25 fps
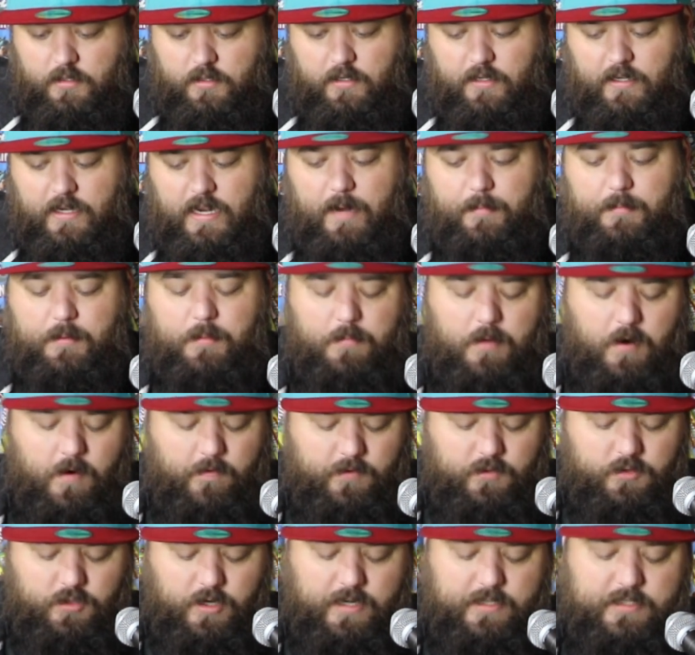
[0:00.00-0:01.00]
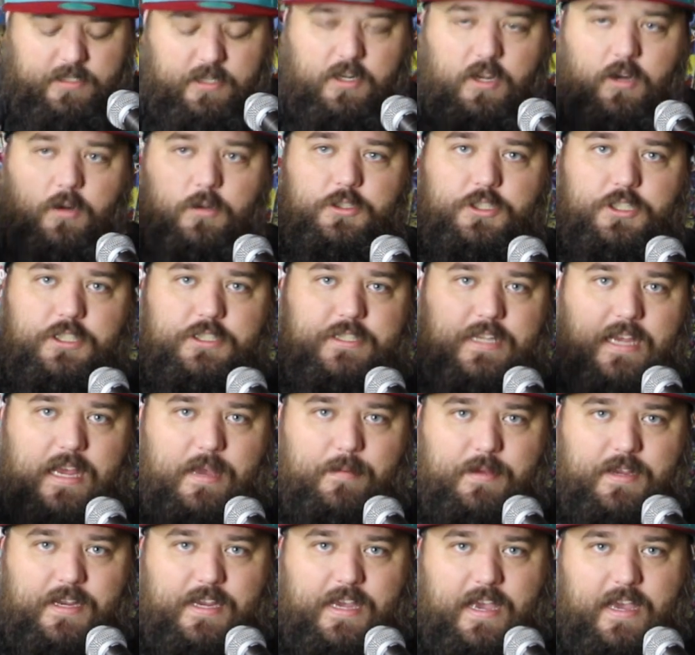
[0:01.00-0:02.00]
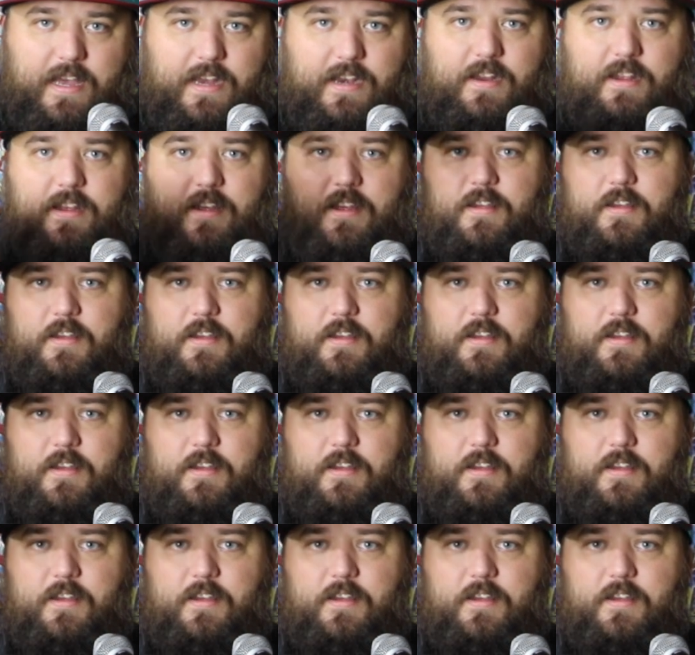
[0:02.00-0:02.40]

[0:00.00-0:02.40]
Captain Marvel tries to go Shazam again.